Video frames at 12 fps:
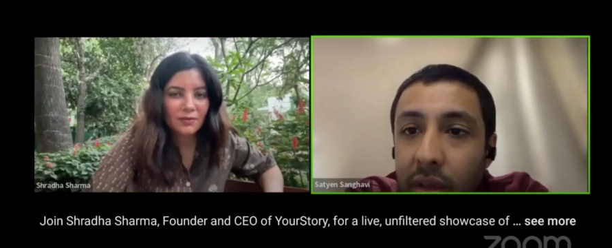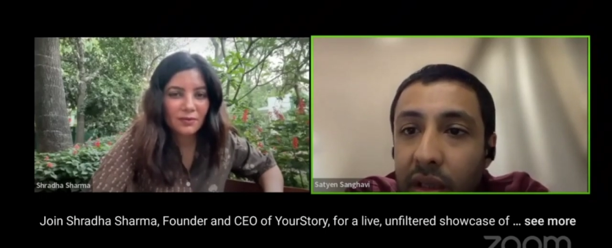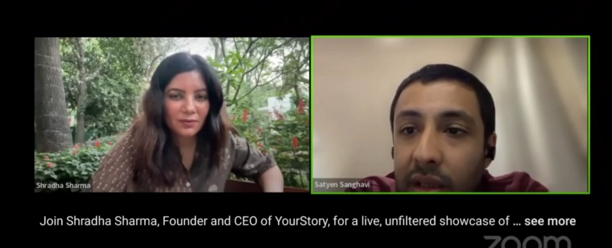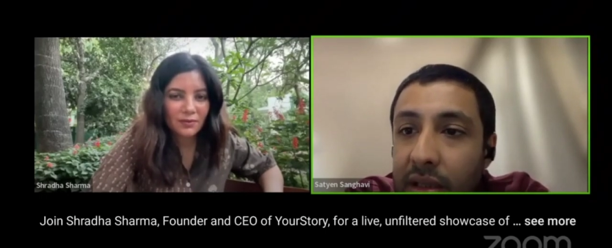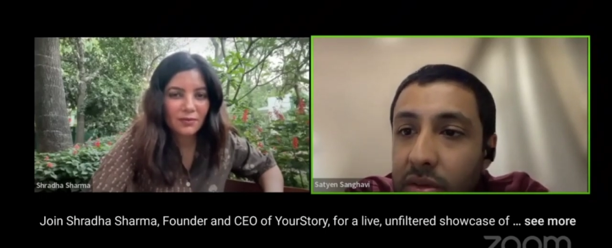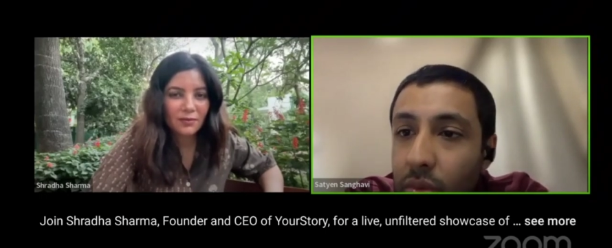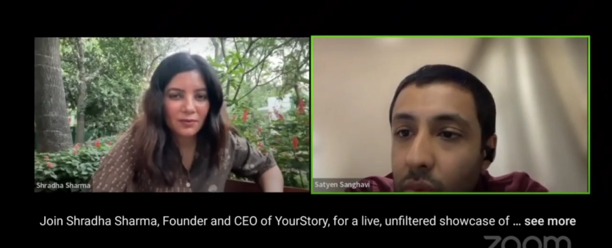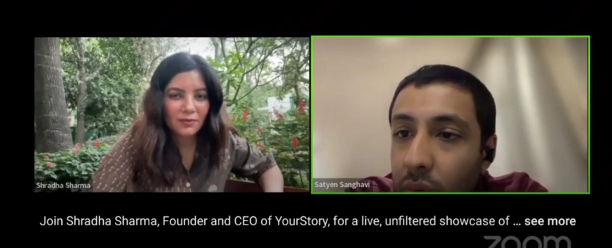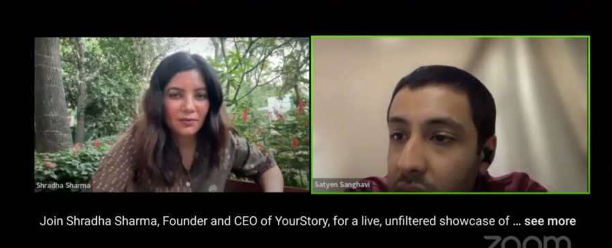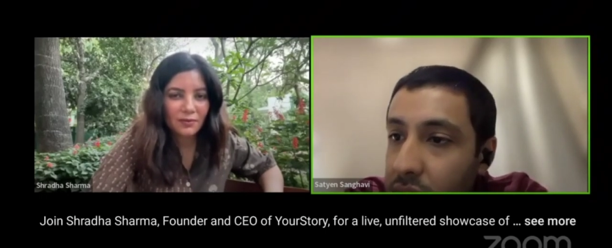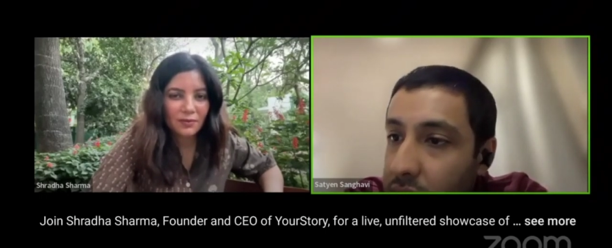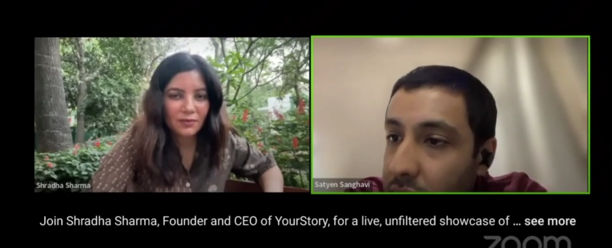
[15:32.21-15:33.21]
Speaker 1: So I think that's
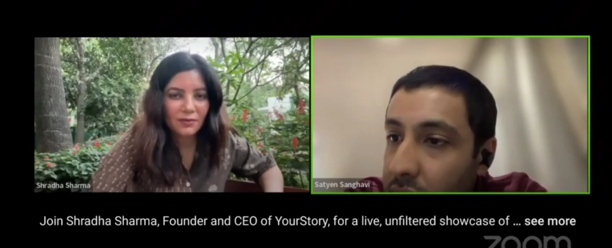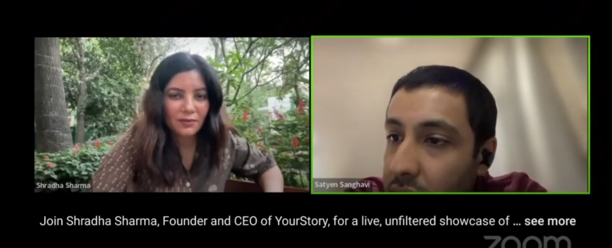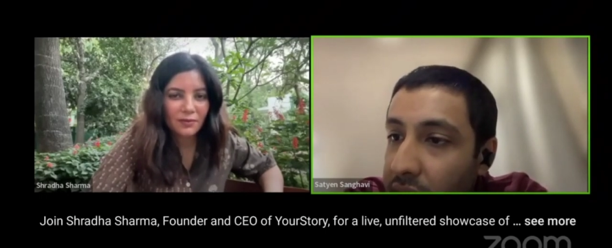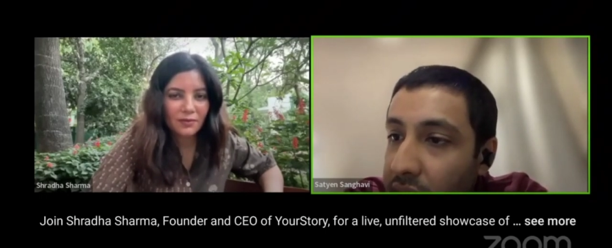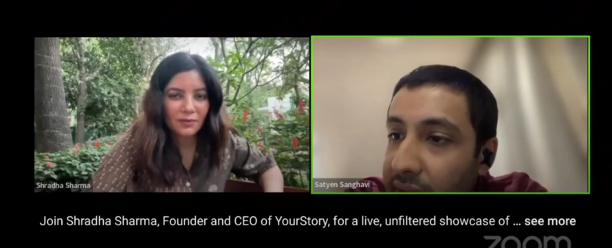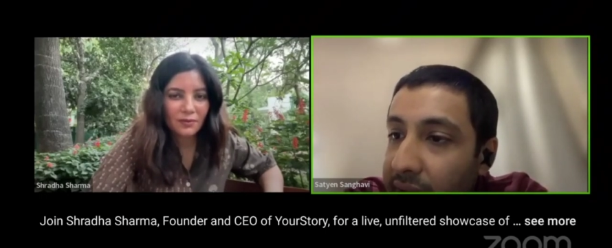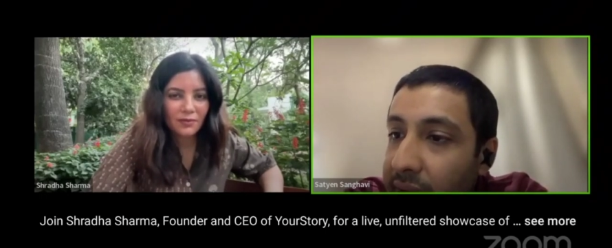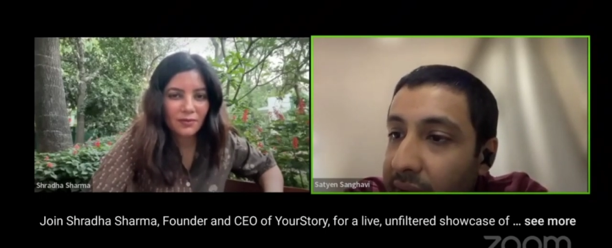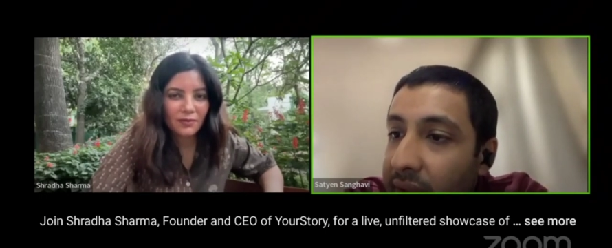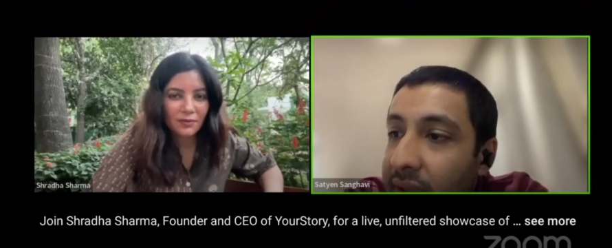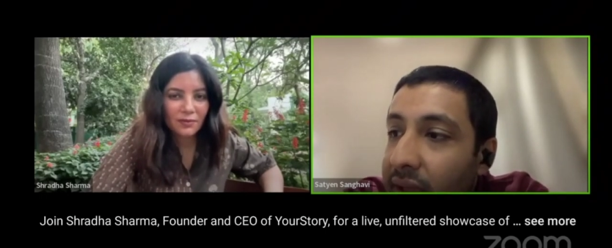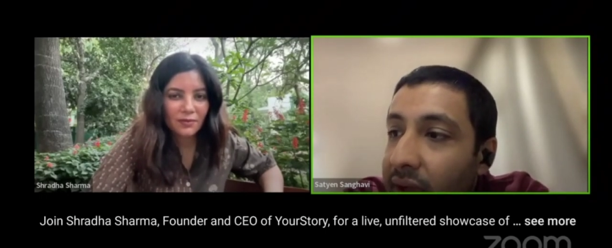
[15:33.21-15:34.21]
what's uh,
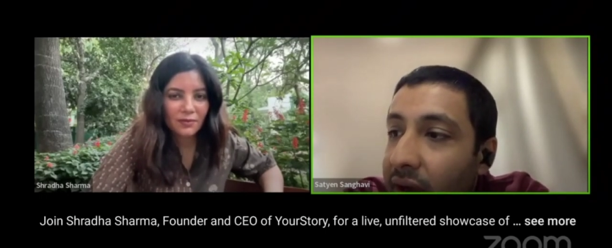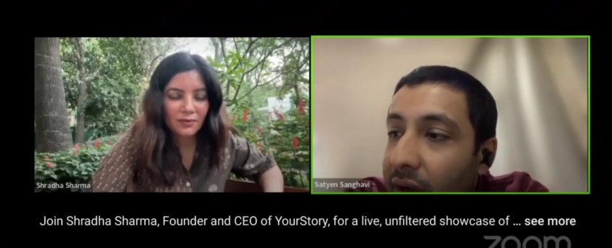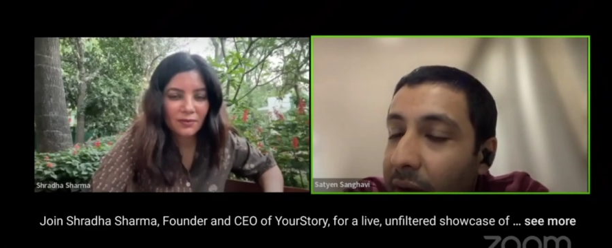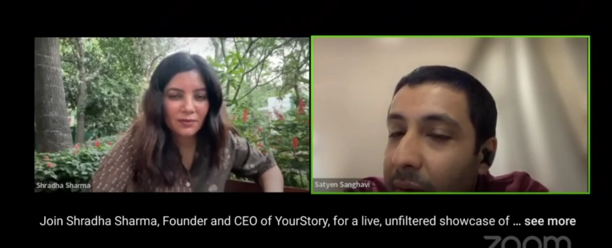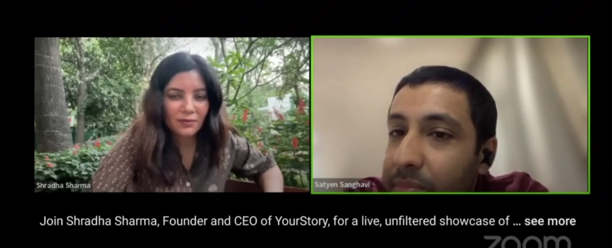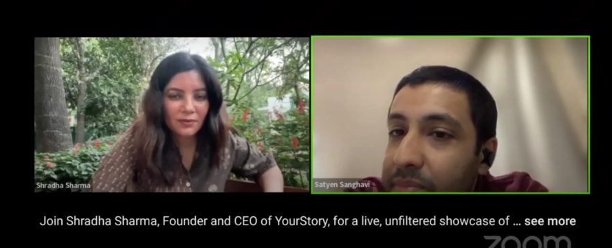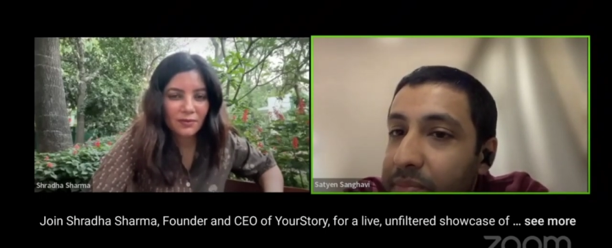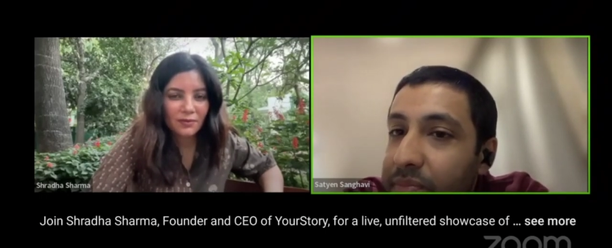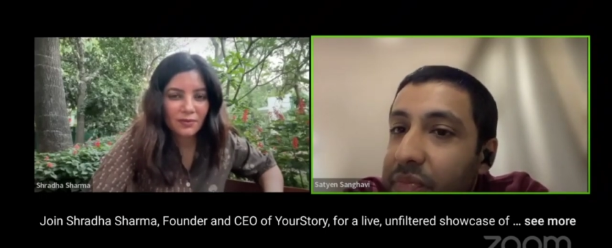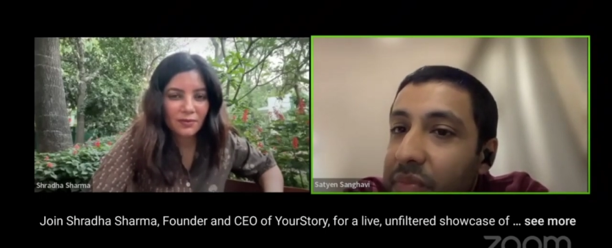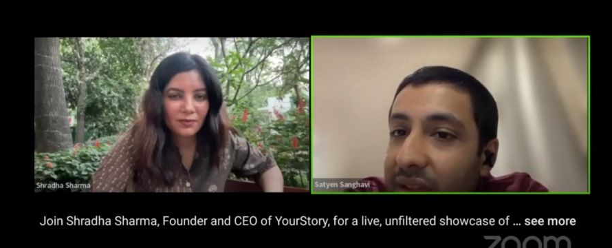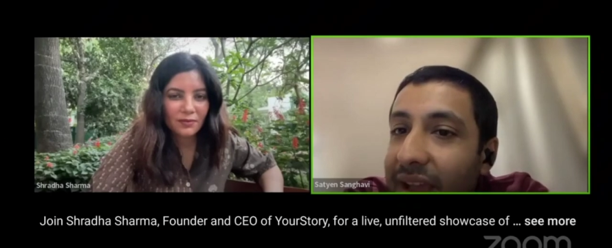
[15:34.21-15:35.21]
really, um,
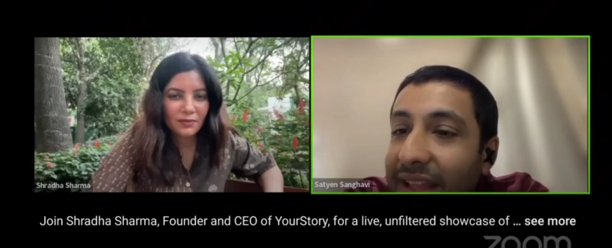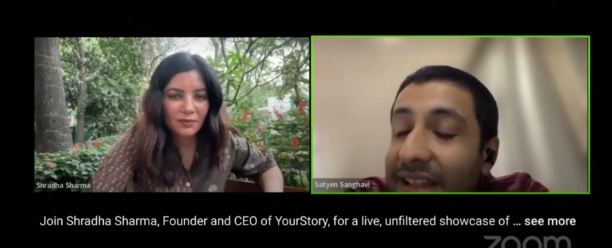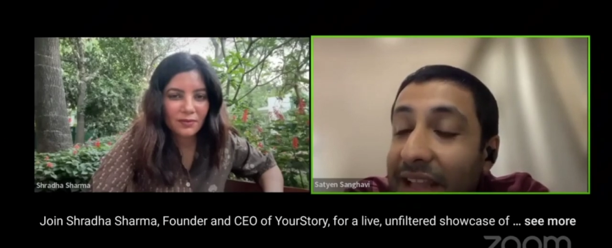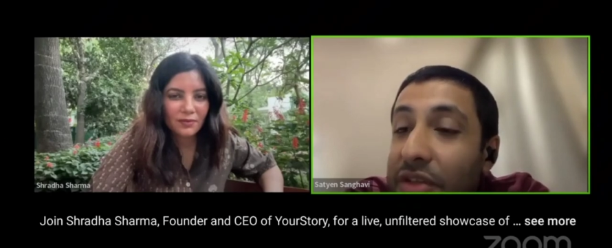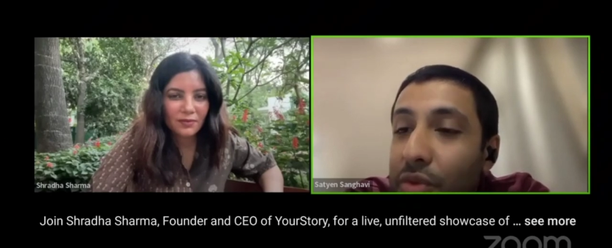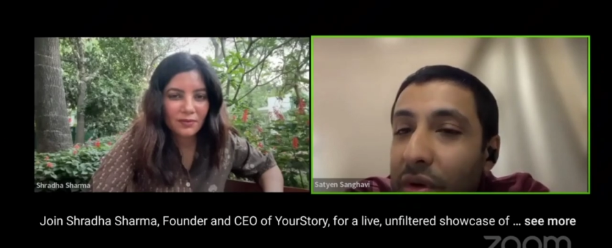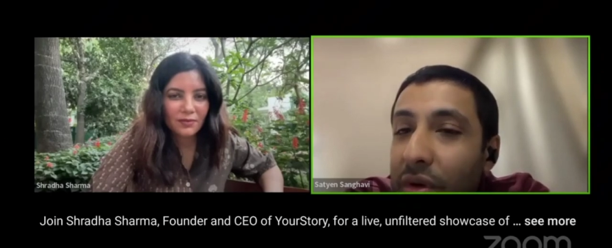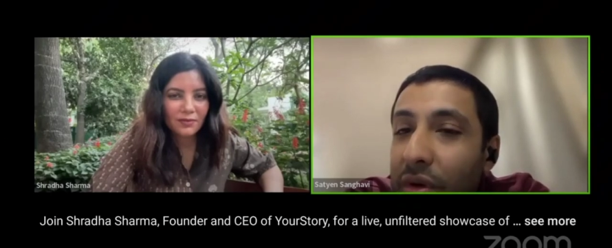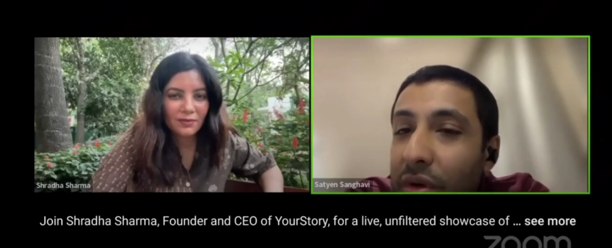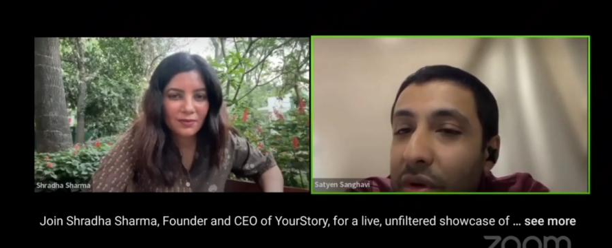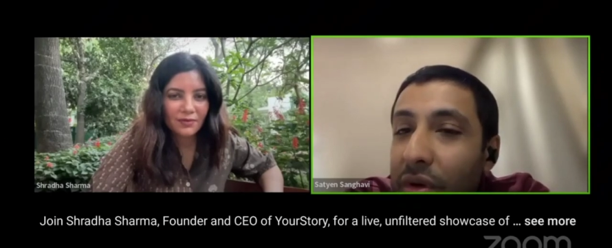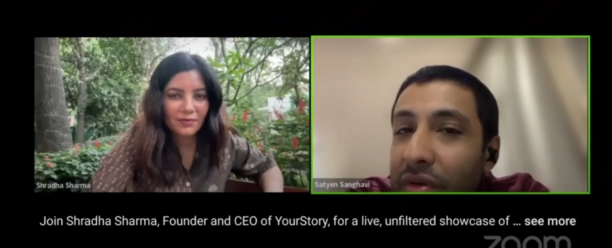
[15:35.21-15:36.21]
I think that's what
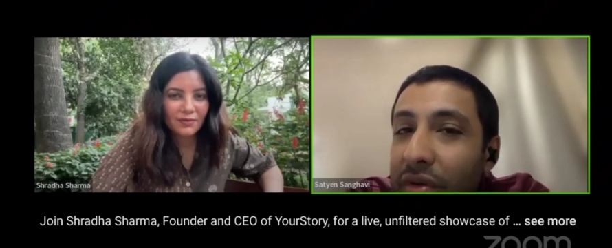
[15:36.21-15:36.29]
we